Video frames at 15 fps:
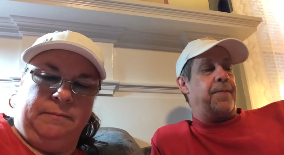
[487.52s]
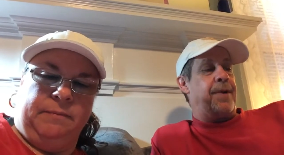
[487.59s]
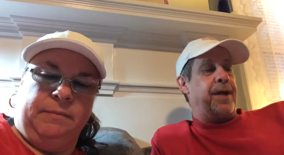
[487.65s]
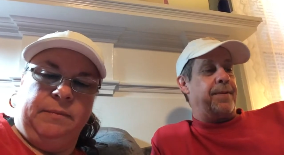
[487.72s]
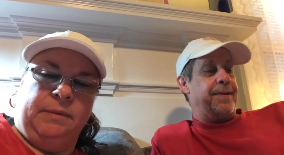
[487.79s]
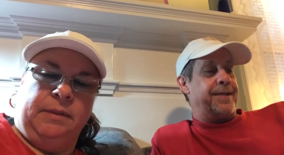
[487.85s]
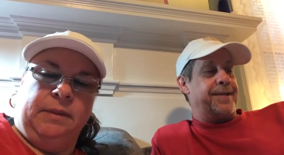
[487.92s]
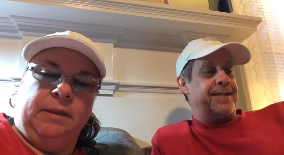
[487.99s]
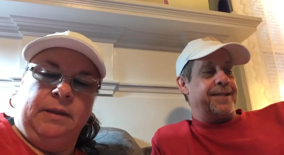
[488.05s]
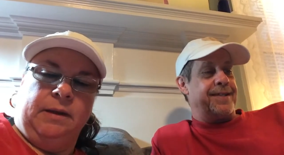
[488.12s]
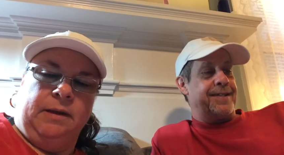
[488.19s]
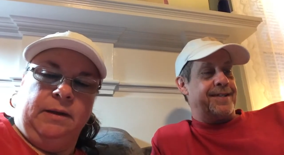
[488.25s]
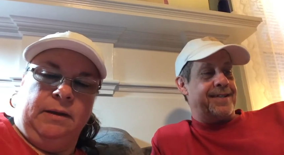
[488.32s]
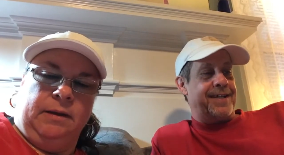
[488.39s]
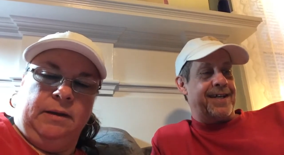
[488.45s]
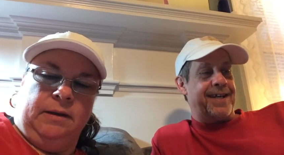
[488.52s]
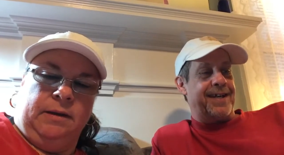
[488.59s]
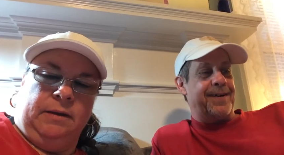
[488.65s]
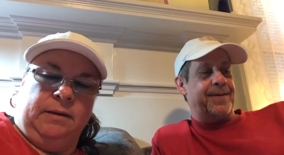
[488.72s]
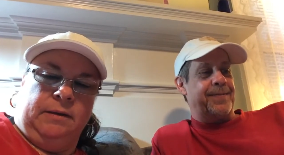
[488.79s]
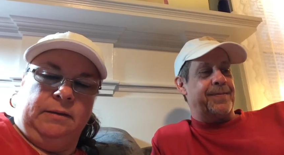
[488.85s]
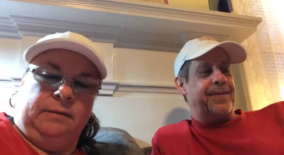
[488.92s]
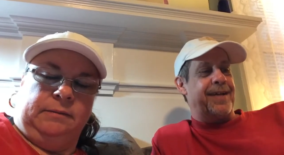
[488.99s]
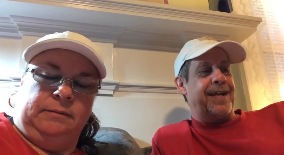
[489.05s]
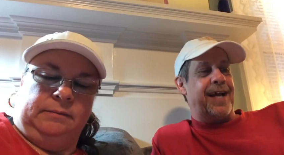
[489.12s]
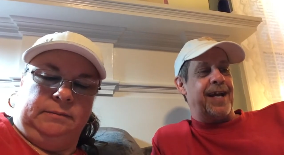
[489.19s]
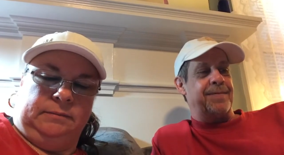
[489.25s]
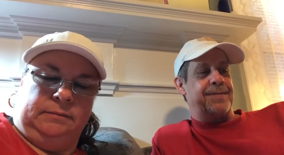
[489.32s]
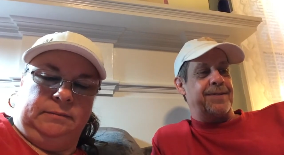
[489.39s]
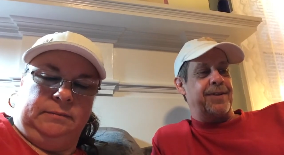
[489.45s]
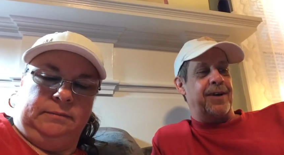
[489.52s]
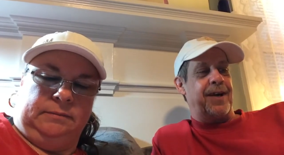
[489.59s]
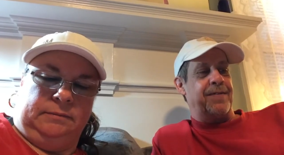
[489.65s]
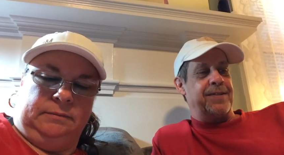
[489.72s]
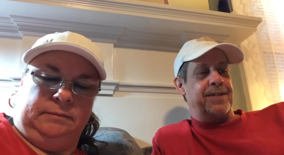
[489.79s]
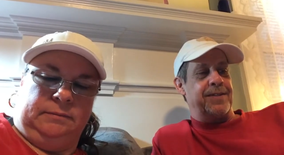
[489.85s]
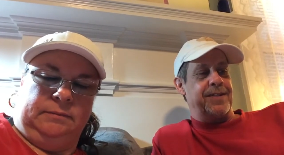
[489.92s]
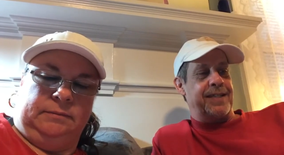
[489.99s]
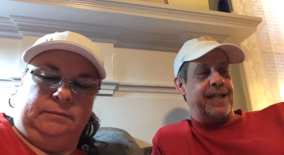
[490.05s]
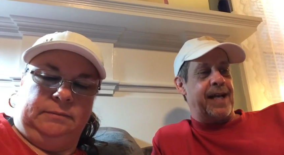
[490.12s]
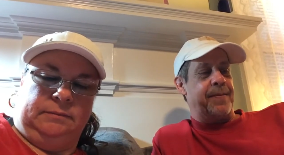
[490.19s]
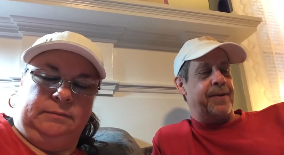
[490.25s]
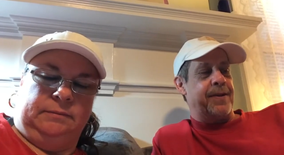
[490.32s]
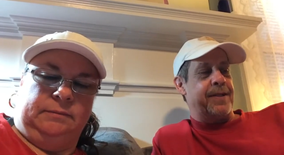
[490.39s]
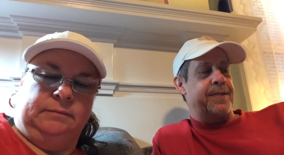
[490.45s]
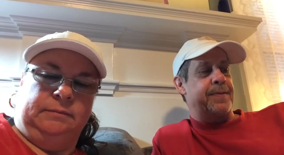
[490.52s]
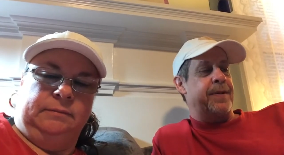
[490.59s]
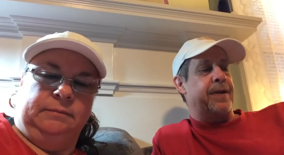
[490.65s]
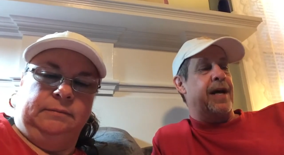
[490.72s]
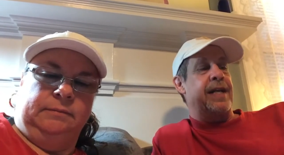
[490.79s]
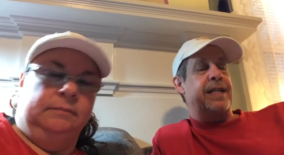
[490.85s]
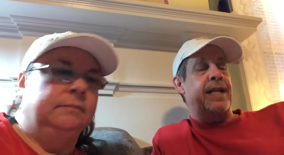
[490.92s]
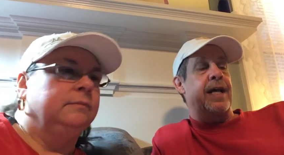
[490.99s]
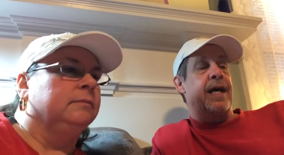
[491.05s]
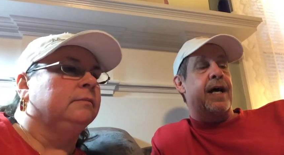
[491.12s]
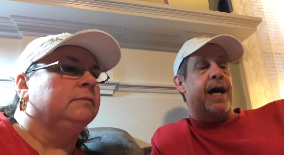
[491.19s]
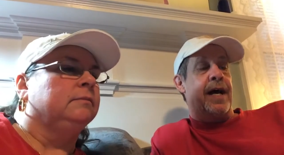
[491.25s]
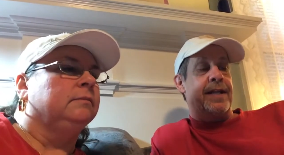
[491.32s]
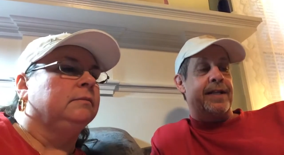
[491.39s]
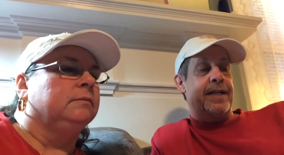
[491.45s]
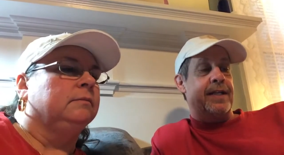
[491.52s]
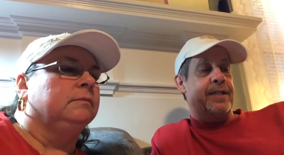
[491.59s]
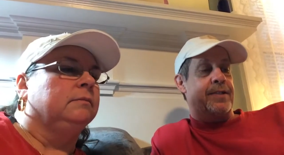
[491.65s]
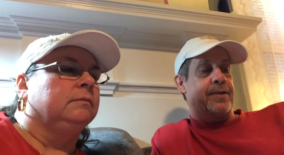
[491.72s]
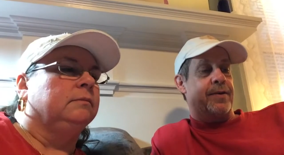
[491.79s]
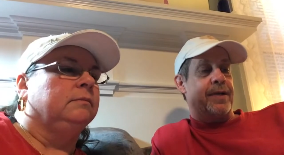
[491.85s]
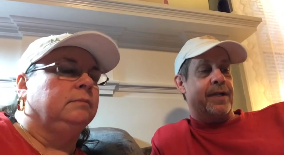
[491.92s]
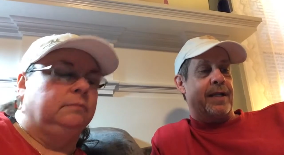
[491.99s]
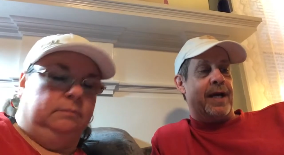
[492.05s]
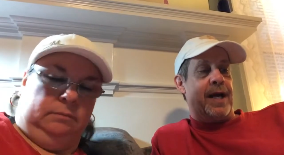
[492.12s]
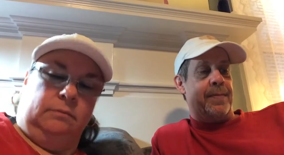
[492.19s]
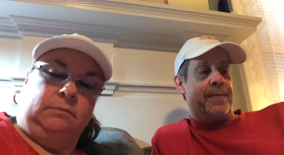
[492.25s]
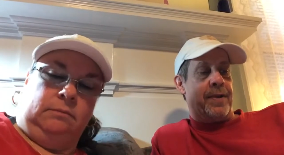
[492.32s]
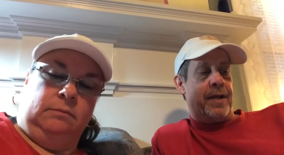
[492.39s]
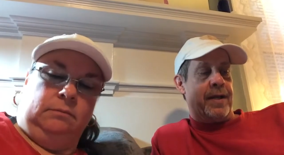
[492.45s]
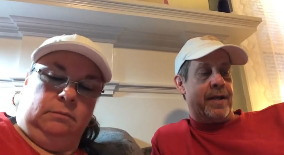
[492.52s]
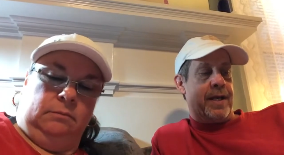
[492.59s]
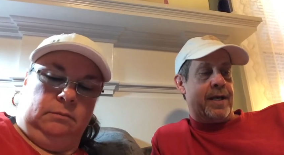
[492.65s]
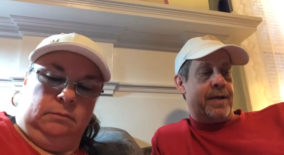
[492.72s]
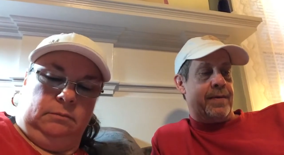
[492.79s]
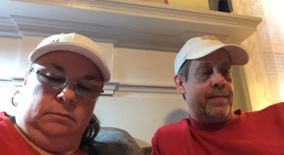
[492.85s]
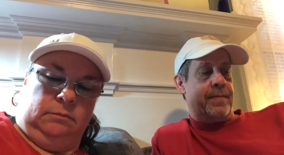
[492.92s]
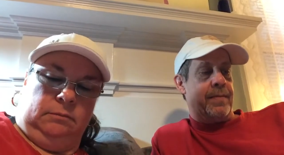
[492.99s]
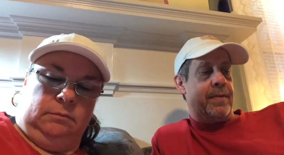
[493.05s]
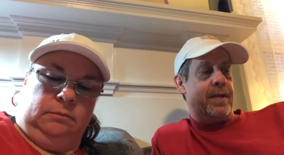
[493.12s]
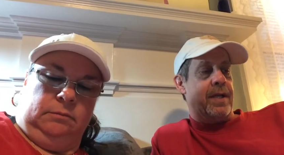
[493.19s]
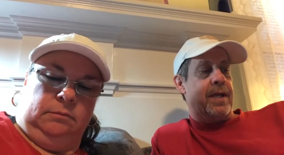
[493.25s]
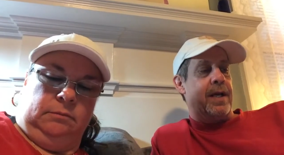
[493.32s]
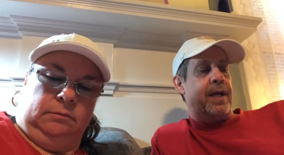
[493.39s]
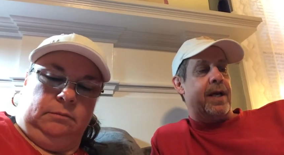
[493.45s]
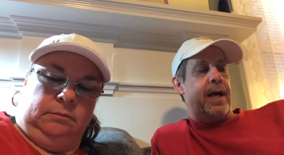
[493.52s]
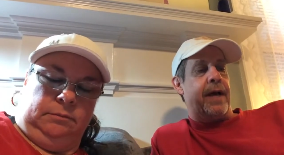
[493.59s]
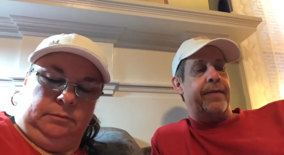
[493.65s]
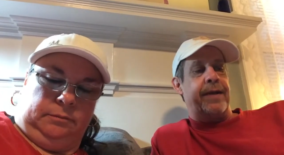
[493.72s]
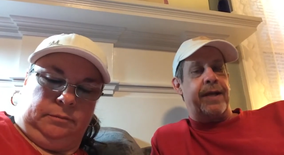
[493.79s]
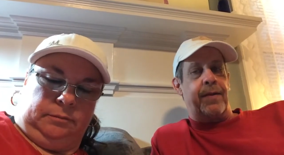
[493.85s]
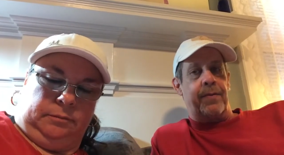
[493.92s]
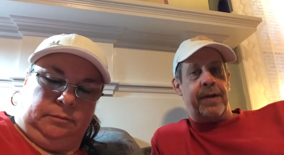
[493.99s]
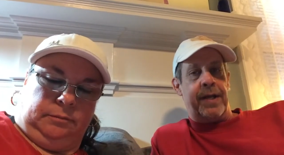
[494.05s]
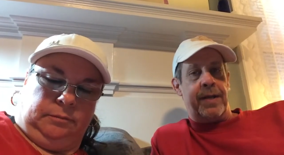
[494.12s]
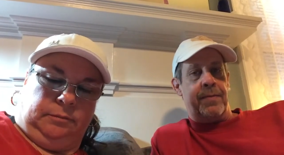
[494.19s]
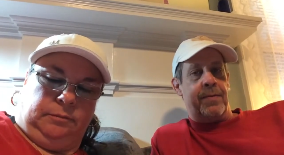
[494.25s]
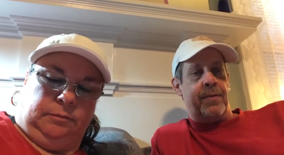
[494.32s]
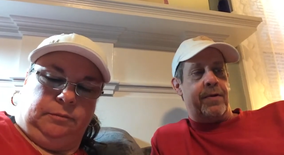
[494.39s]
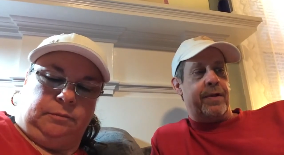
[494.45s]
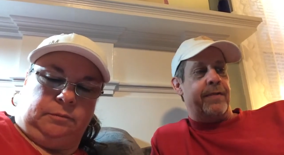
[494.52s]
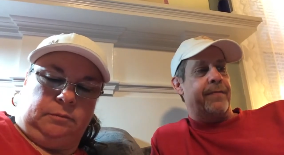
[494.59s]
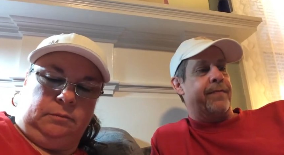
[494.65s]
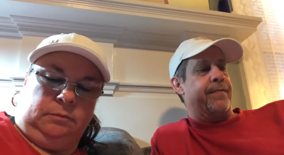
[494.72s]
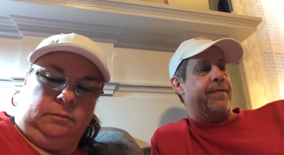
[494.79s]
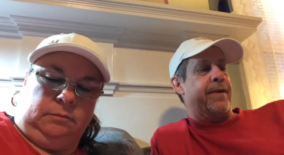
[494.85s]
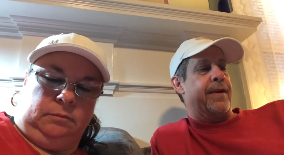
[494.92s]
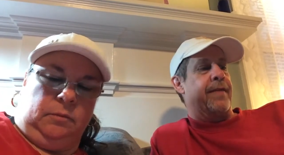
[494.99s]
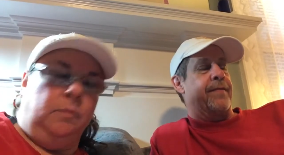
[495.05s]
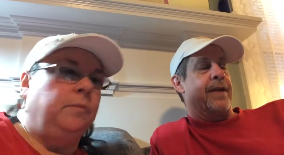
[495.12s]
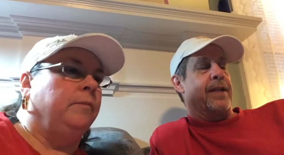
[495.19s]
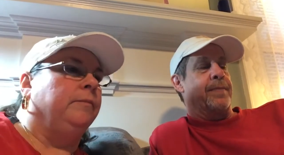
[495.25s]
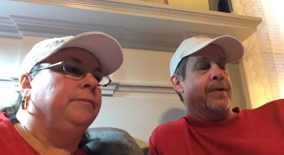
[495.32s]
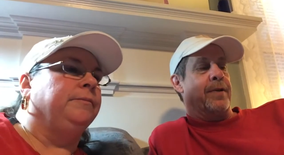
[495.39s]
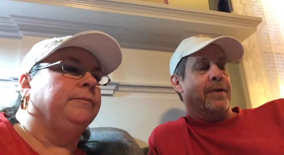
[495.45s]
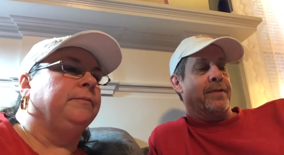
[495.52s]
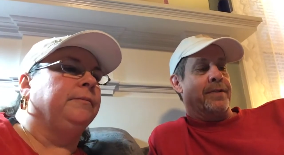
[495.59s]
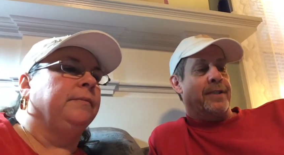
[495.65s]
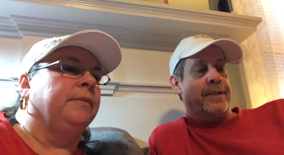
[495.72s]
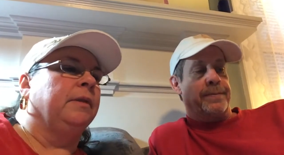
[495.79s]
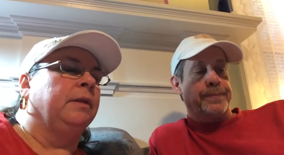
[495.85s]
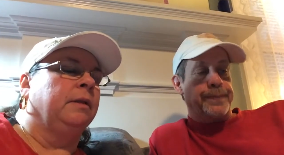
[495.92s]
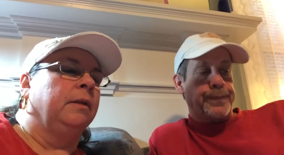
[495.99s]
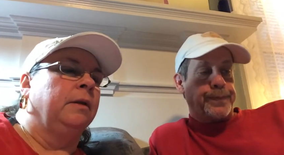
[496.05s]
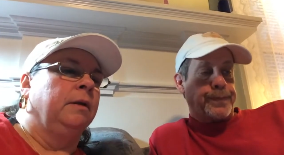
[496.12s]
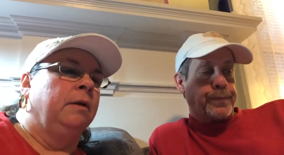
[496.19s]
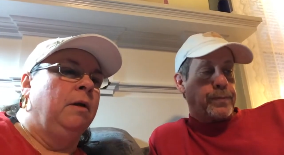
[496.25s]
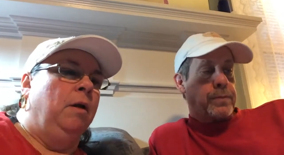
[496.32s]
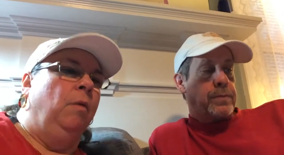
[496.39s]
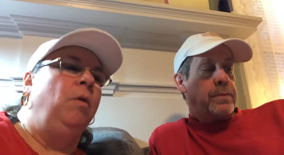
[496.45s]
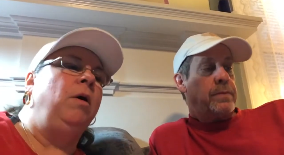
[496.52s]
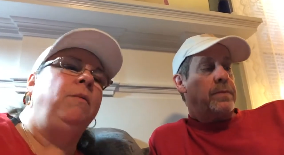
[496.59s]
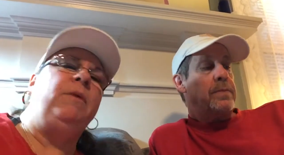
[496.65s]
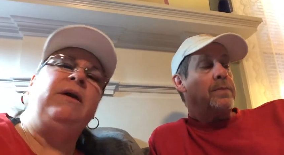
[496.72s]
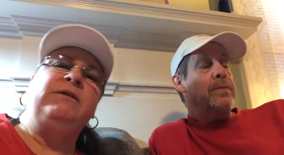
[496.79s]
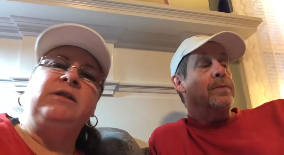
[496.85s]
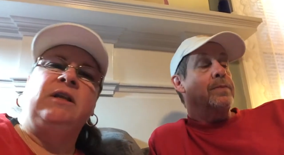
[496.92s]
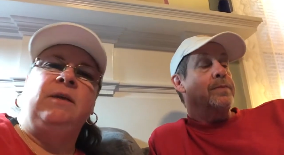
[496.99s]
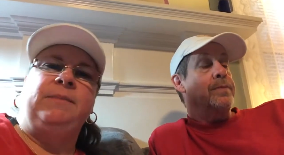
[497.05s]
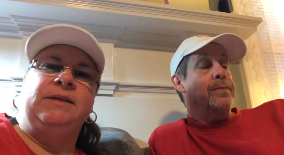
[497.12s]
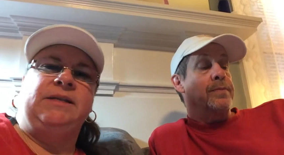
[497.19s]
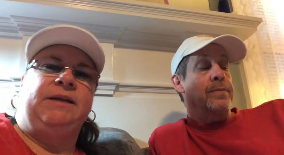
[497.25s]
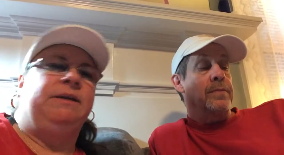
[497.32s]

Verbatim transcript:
Speaker 1: I probably did. Um, I'm sorry, I was a little sloppy on this, but I I did enjoy it a lot. But I um, I think I read it more than and I forgot to put notes in.
Speaker 2: Well, it was a little busy